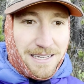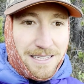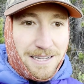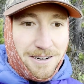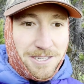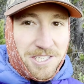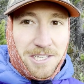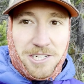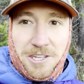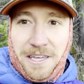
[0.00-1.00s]
there is
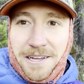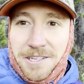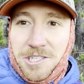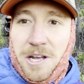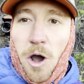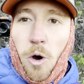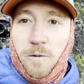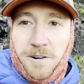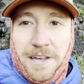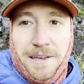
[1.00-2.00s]
such a thing as
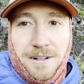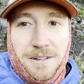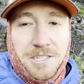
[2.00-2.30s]
overkill.